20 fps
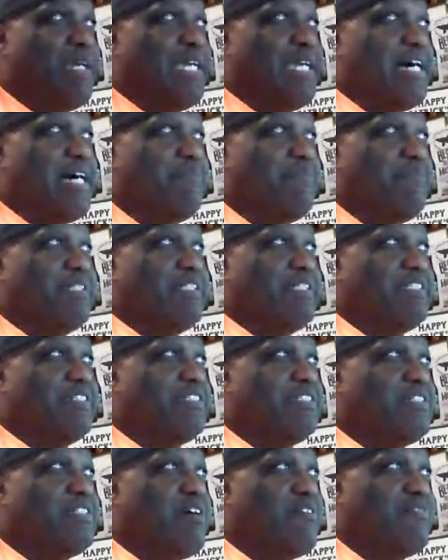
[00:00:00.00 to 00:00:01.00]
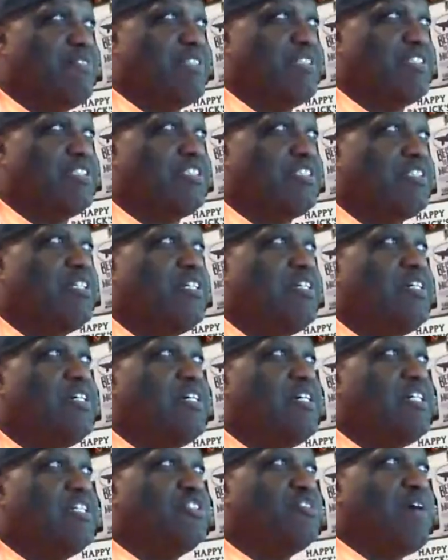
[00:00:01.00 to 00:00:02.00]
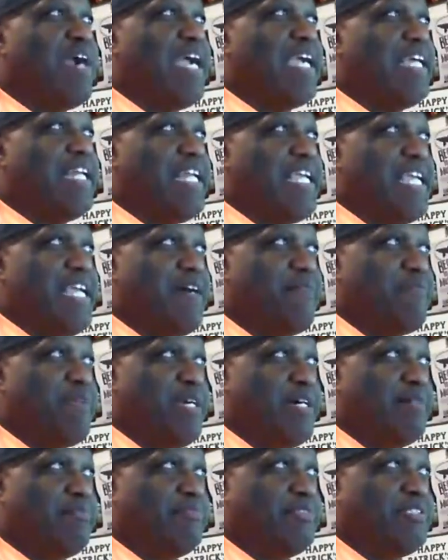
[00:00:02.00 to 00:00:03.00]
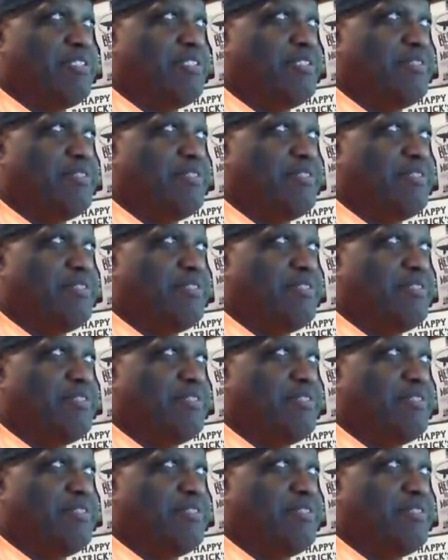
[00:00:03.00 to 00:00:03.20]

up is Dogfish Dragon and Yum Yums. I